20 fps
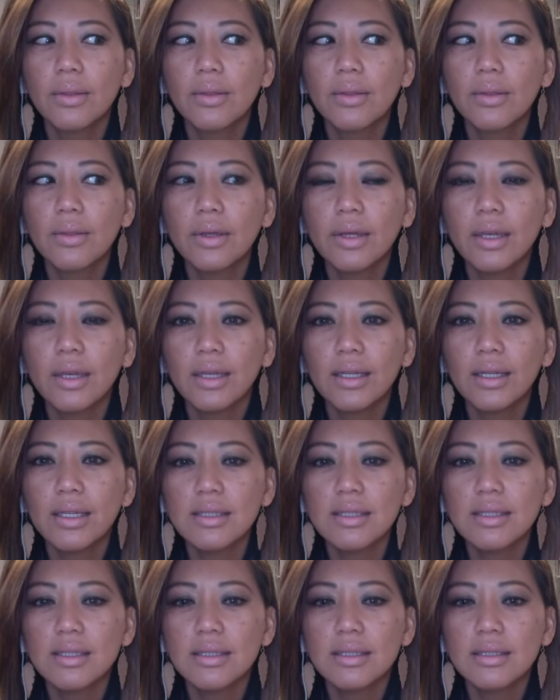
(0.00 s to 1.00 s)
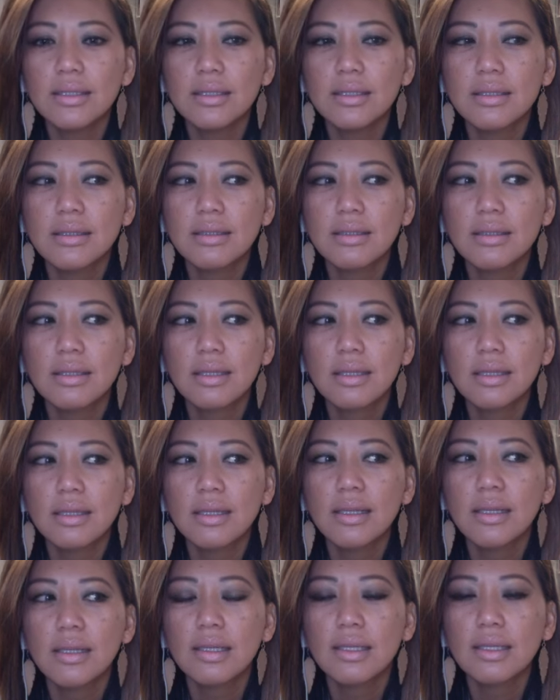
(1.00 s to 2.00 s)
the kid is
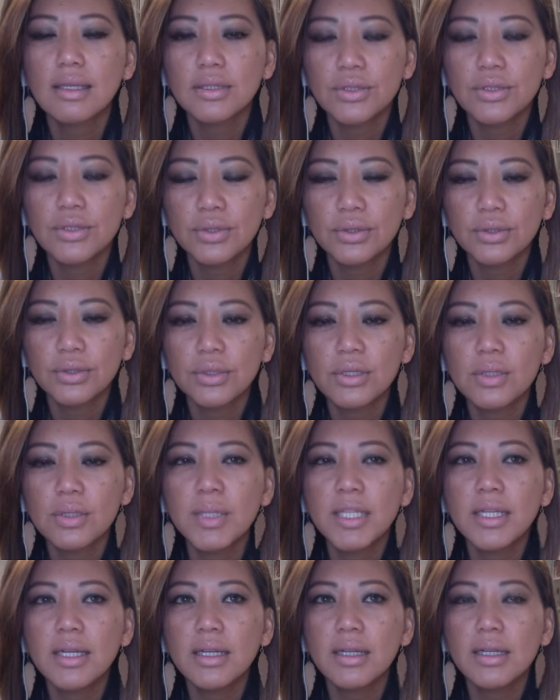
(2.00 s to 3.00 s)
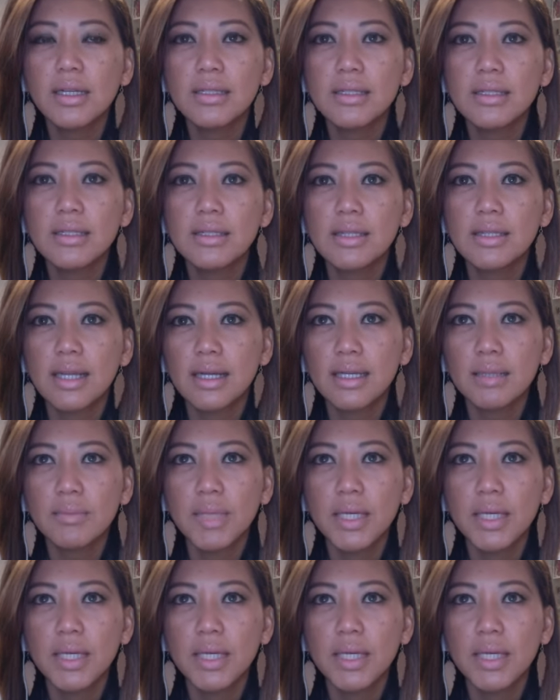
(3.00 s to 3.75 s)
9 years old because my youngest is 9,